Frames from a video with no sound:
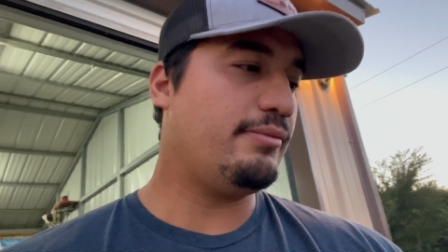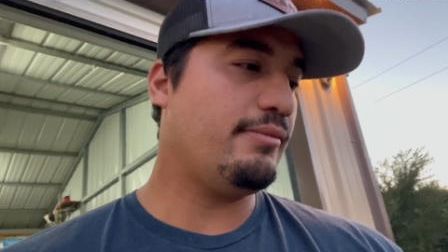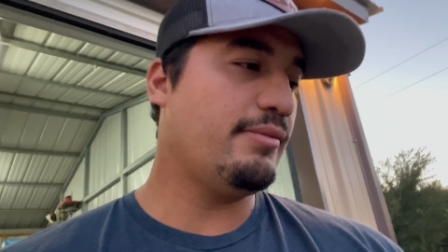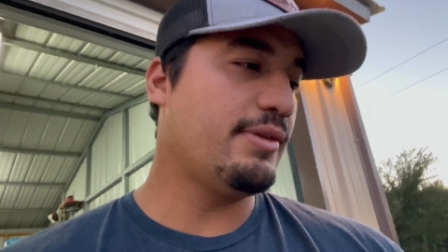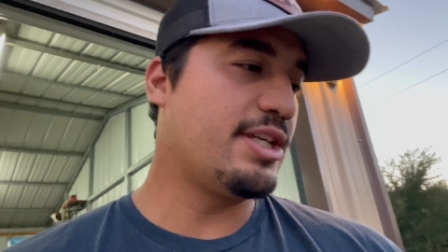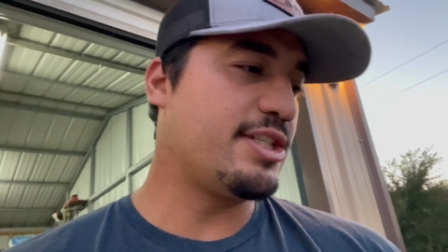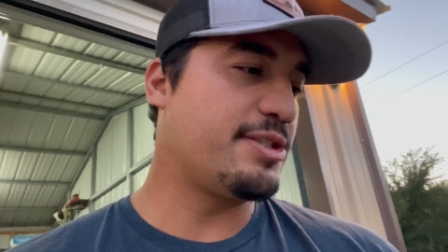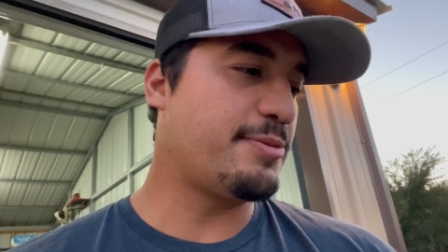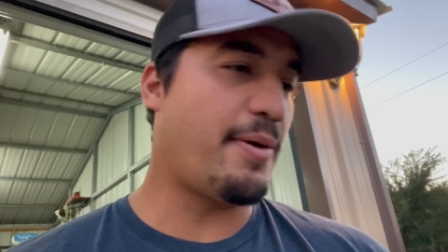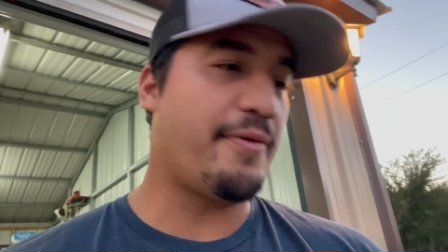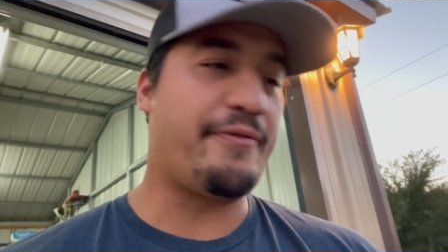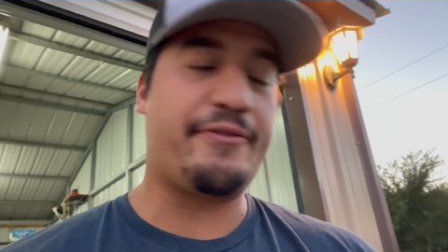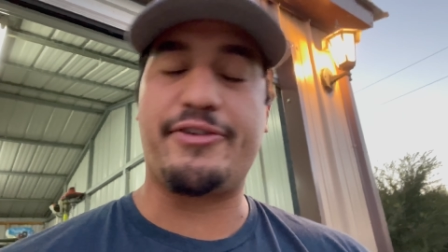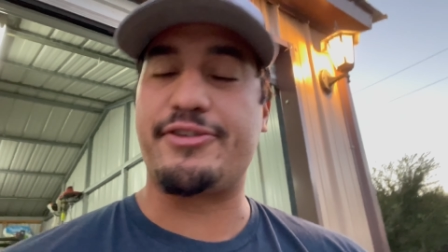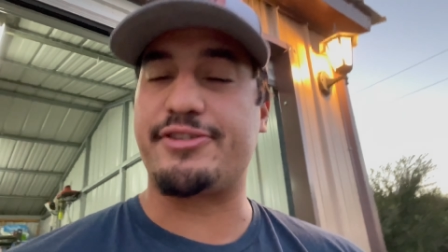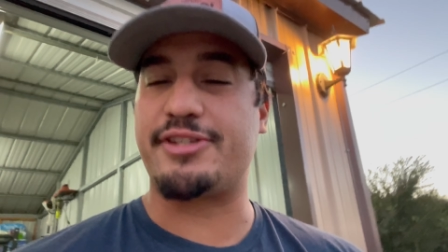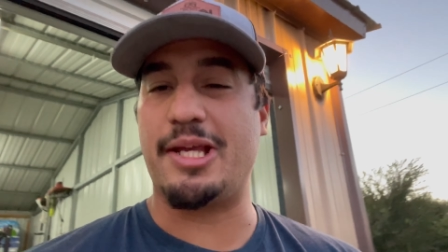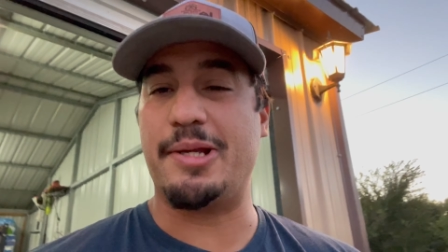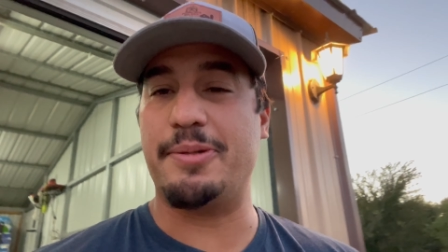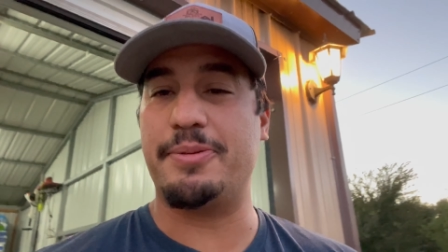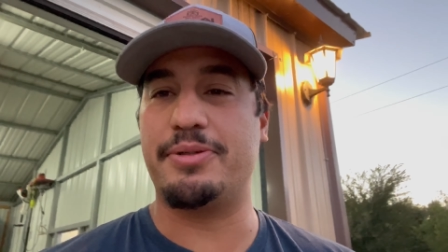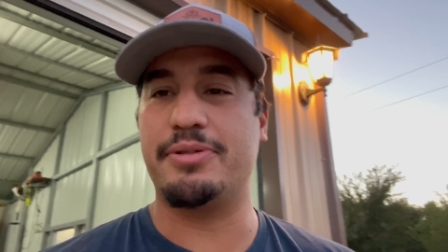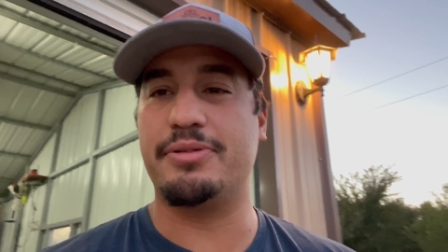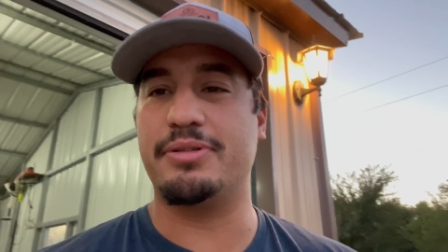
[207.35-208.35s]
It's my first
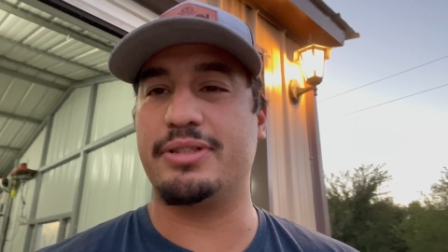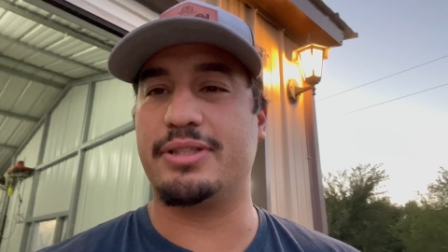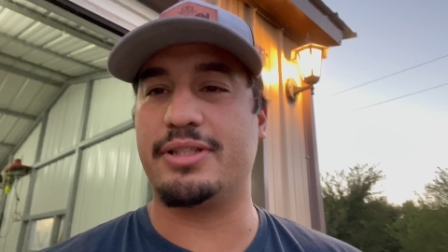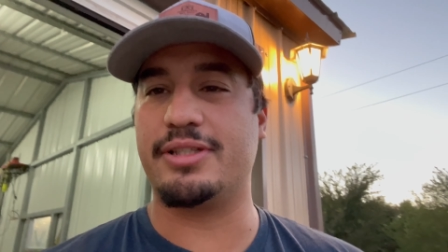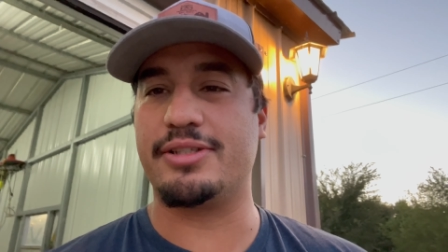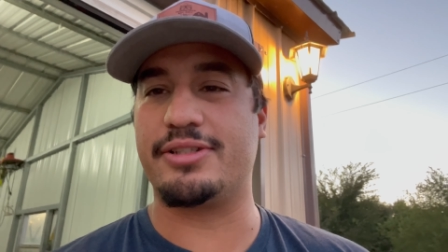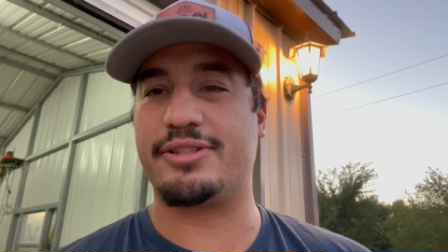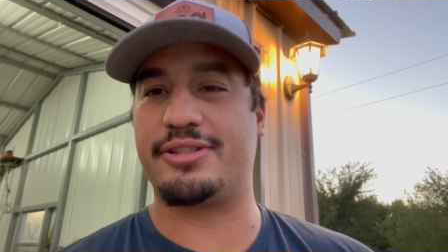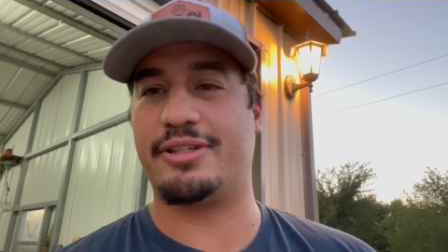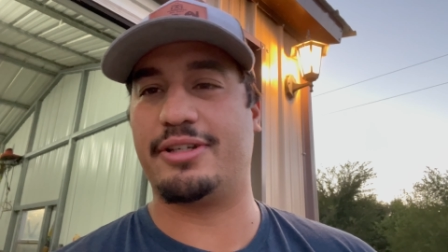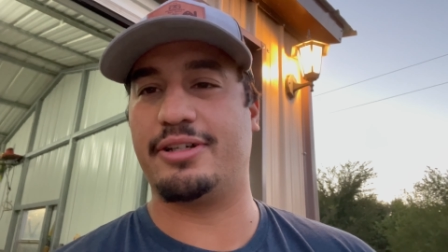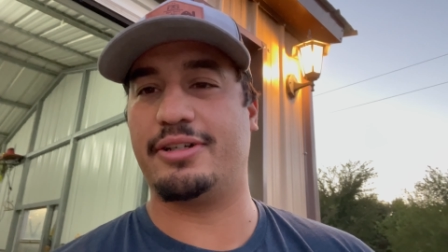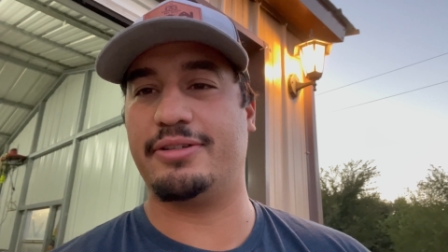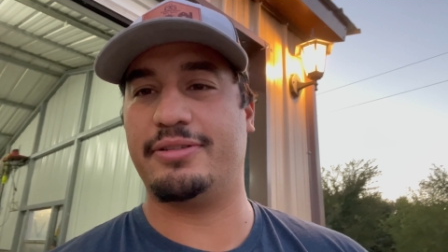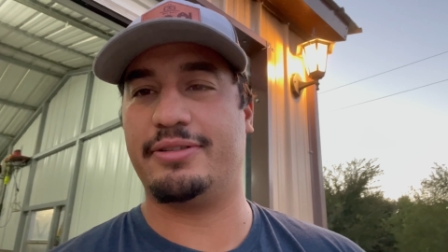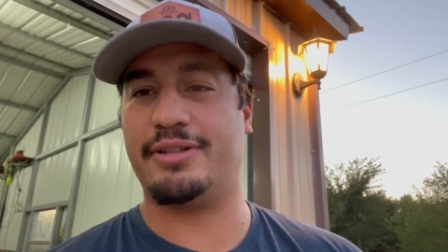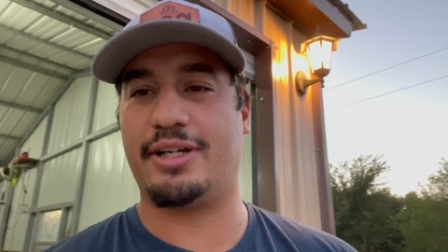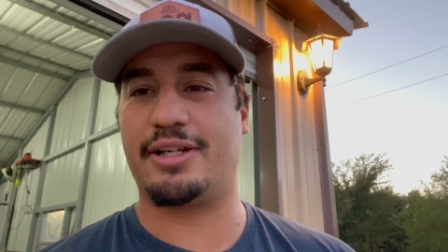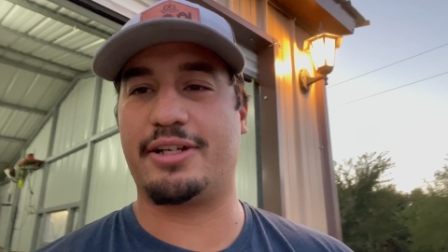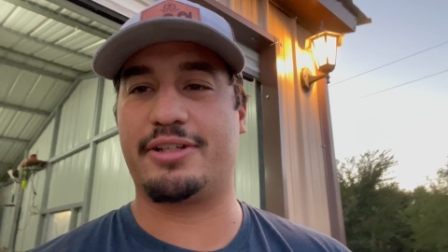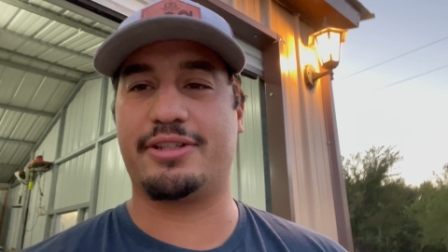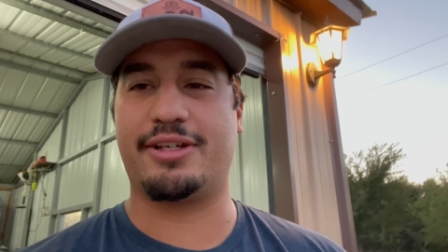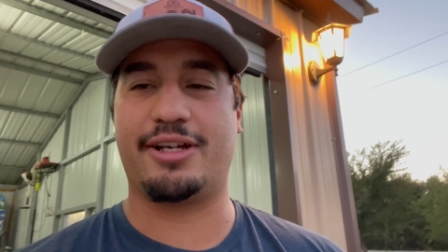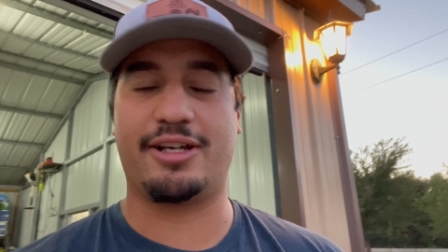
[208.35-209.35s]
time doing this, so I
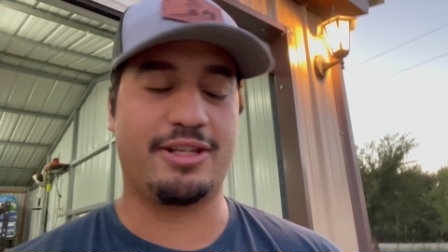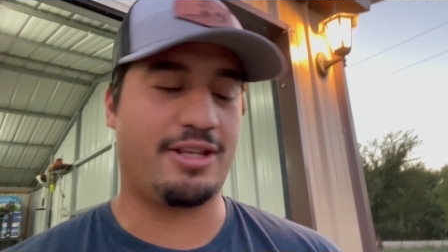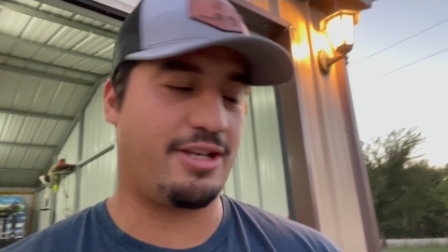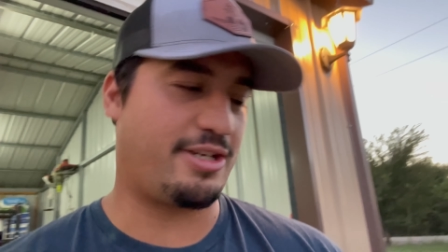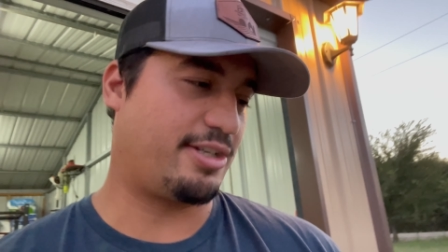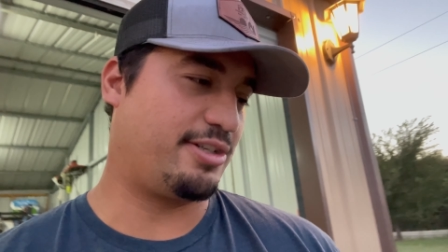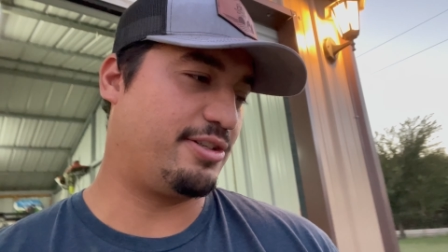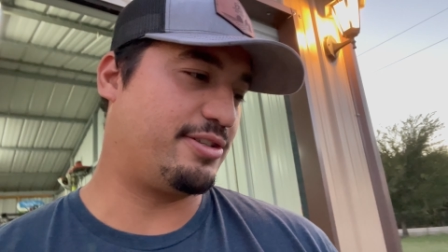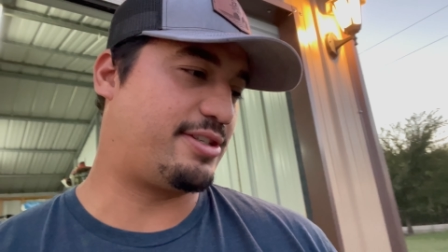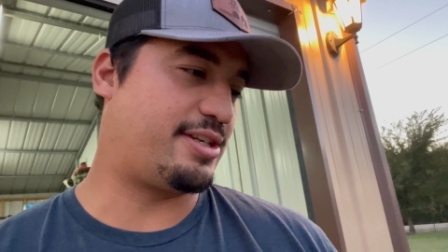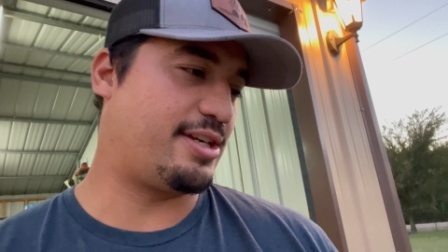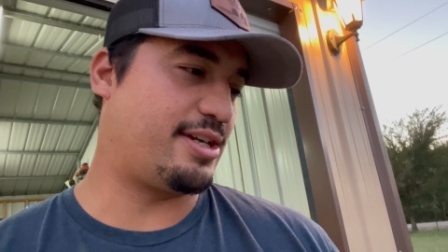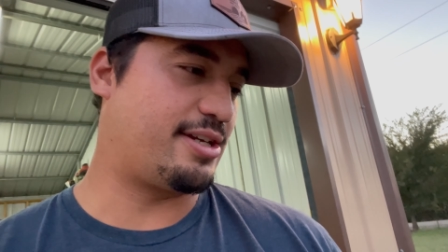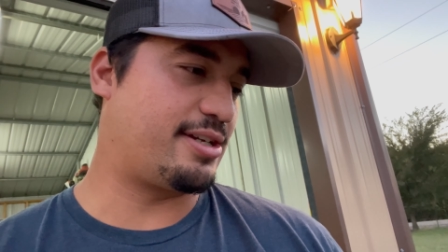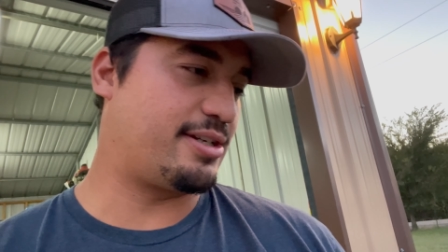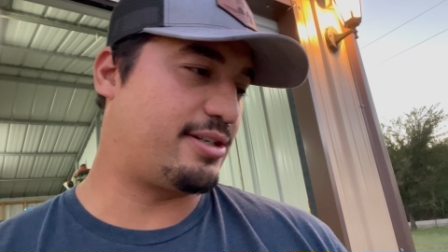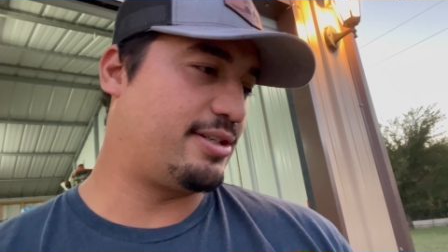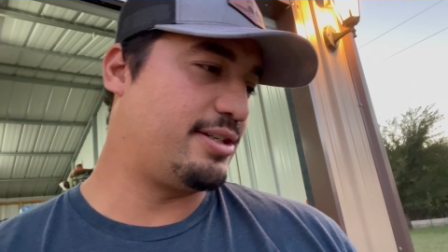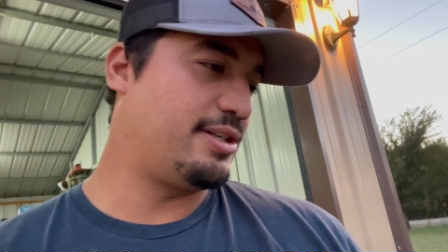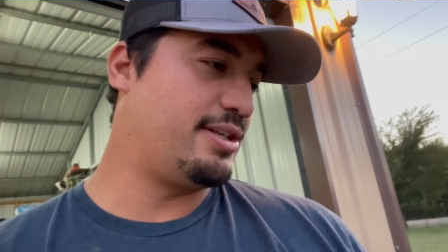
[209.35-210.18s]
don't know how long it'll take,